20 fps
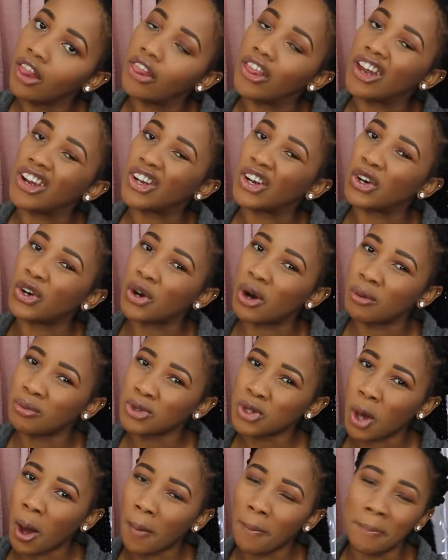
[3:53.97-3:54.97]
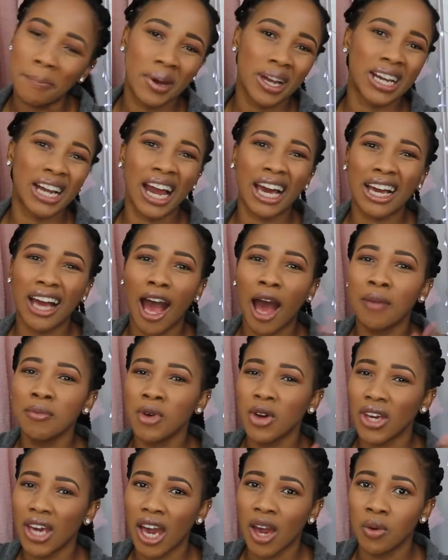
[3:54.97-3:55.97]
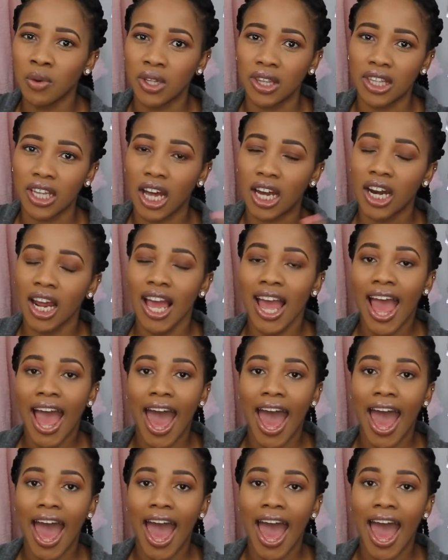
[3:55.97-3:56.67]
than a crop top, but like I'm okay with that.